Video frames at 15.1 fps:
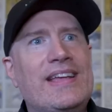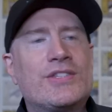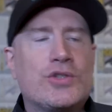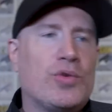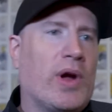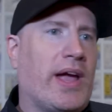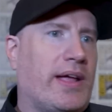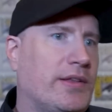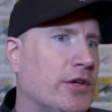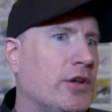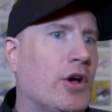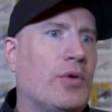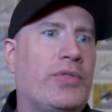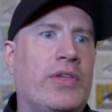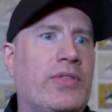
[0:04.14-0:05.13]
It's great. You
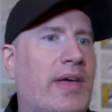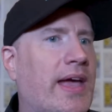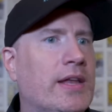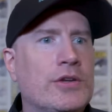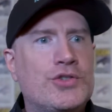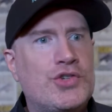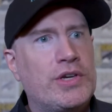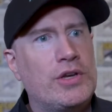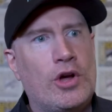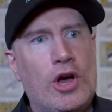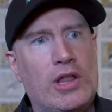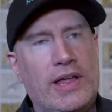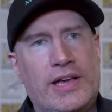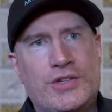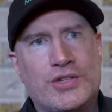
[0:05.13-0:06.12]
know, the energy in
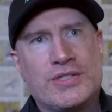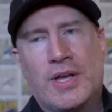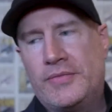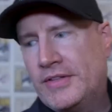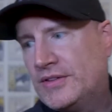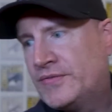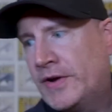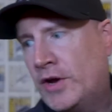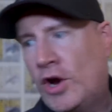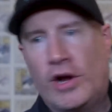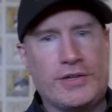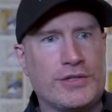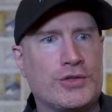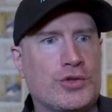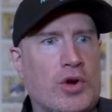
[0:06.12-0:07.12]
Hall H is something that's very
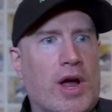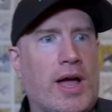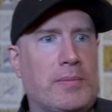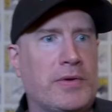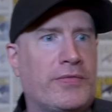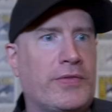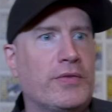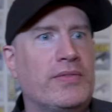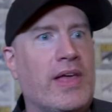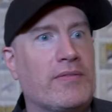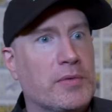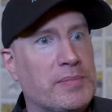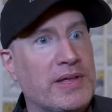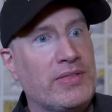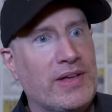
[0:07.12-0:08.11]
hard to describe if you've
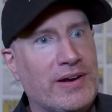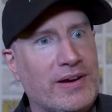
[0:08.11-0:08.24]
never been